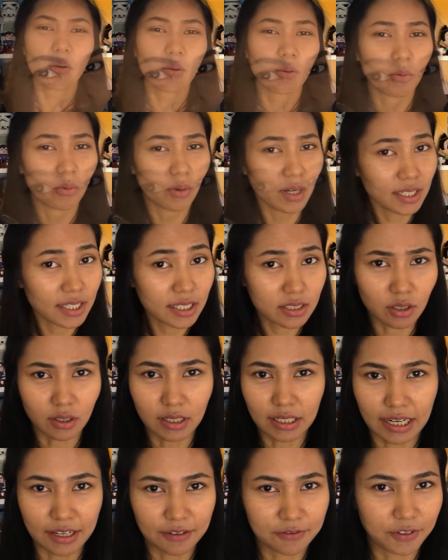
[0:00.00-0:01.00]
What I don't
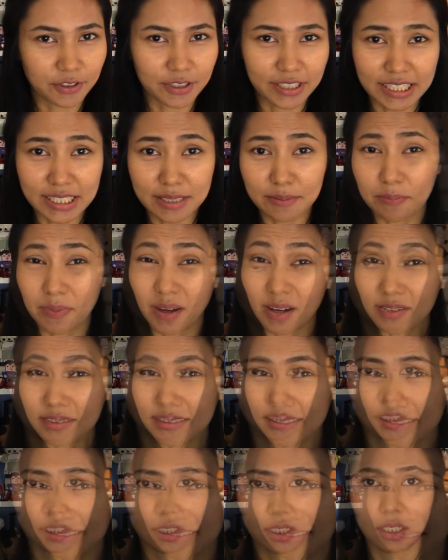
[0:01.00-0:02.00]
like for this
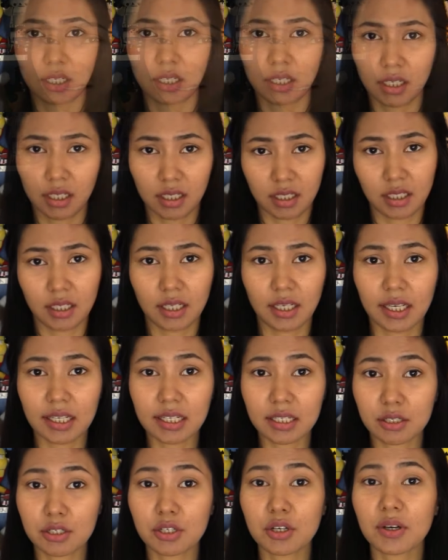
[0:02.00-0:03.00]
box
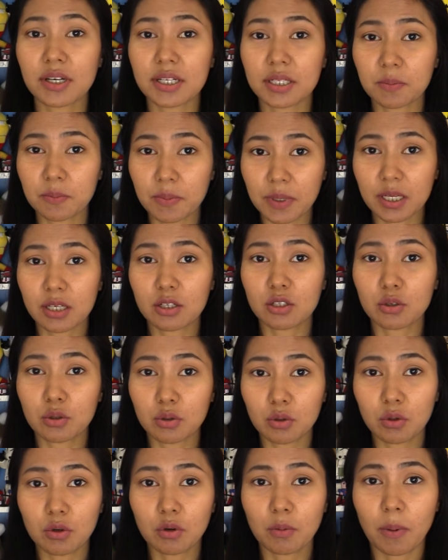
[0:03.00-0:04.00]
is USB
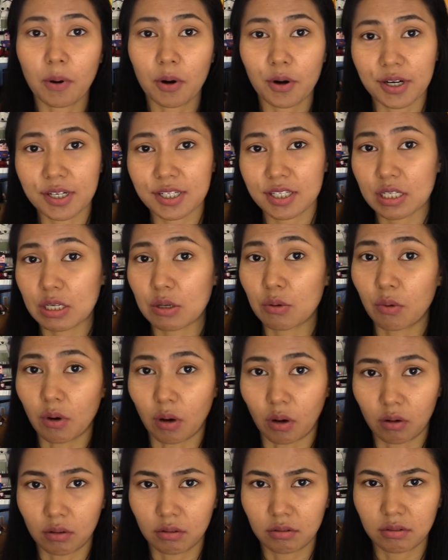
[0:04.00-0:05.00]
2.0
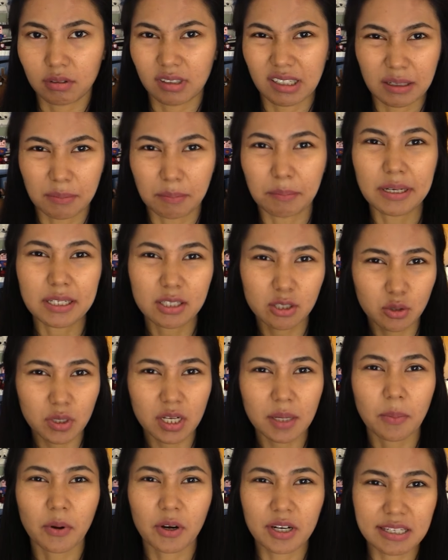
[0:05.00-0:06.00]
but
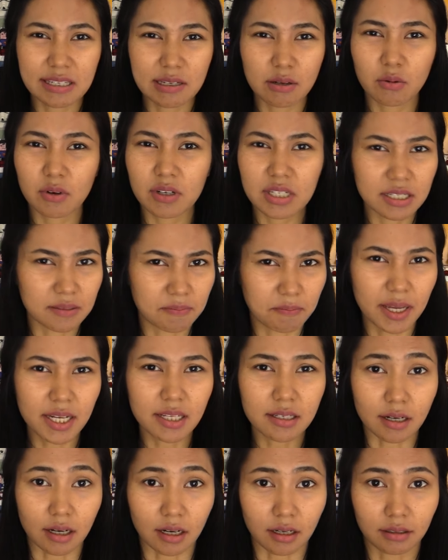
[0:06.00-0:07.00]
3.0 is
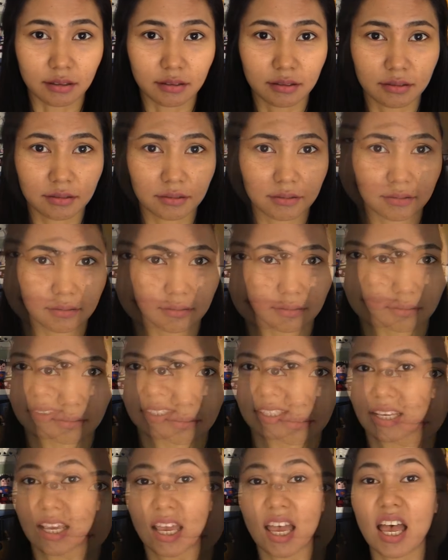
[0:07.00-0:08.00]
better
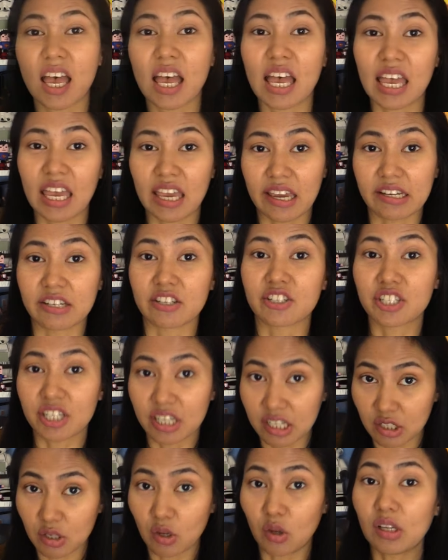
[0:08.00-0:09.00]
and
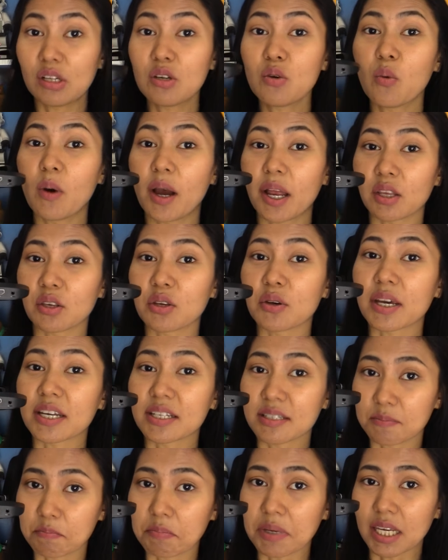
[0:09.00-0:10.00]
just only one
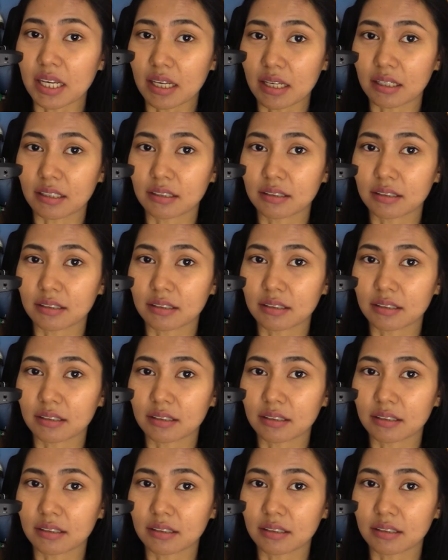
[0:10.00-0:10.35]
USB.